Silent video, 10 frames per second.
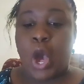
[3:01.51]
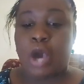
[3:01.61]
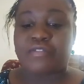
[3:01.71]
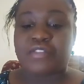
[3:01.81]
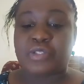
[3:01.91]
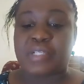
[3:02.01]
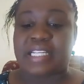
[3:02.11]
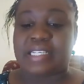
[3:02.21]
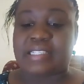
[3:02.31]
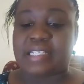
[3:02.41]
of
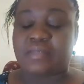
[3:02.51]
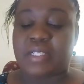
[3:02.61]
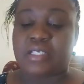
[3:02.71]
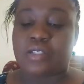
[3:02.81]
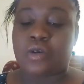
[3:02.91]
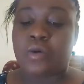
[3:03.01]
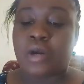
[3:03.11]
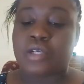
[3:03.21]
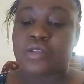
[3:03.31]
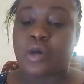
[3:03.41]
student assessment in the
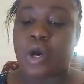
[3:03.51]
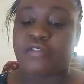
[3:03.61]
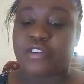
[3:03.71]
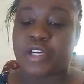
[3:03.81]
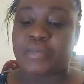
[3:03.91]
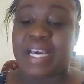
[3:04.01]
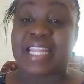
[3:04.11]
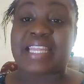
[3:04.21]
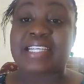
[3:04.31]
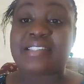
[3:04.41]
course covered
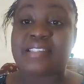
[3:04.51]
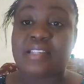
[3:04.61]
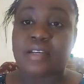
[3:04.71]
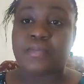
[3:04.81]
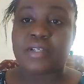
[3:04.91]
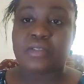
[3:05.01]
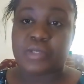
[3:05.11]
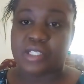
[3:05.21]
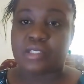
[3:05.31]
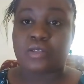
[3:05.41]
by this syllabus,
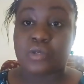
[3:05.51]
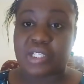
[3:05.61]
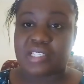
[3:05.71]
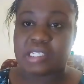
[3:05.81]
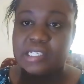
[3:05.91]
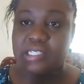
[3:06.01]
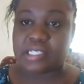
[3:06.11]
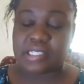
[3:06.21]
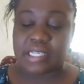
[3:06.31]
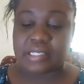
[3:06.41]
which is the Social Studies
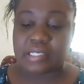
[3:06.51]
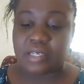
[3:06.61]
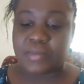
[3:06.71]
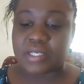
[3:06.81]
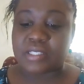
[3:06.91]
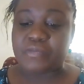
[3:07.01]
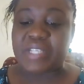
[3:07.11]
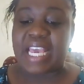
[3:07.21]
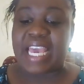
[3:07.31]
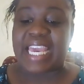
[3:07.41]
CSEC syllabus.
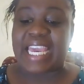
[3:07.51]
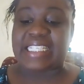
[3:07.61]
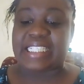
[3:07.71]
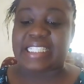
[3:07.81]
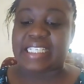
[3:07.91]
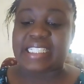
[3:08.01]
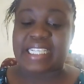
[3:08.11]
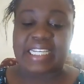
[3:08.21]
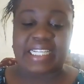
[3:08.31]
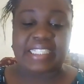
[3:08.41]
It is
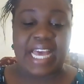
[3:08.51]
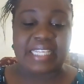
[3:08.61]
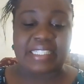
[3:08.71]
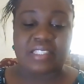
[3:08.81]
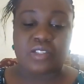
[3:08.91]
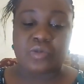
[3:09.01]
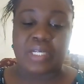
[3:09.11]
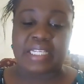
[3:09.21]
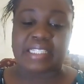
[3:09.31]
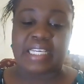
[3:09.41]
intended to assist
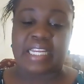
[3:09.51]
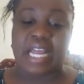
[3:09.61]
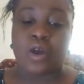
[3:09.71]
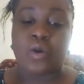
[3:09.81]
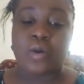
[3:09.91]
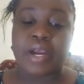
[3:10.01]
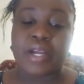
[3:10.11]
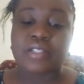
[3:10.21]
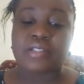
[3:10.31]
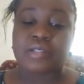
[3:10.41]
students in
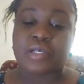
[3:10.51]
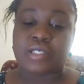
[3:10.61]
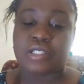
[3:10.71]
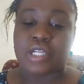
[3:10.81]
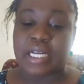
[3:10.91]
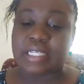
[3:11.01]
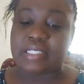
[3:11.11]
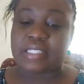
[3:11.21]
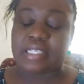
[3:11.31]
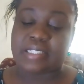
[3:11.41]
acquiring certain
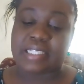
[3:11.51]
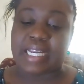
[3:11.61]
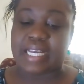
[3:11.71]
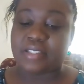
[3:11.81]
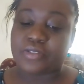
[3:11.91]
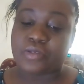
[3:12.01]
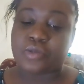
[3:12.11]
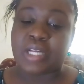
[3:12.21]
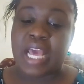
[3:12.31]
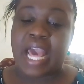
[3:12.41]
knowledge, skills, and
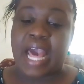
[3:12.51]
attitude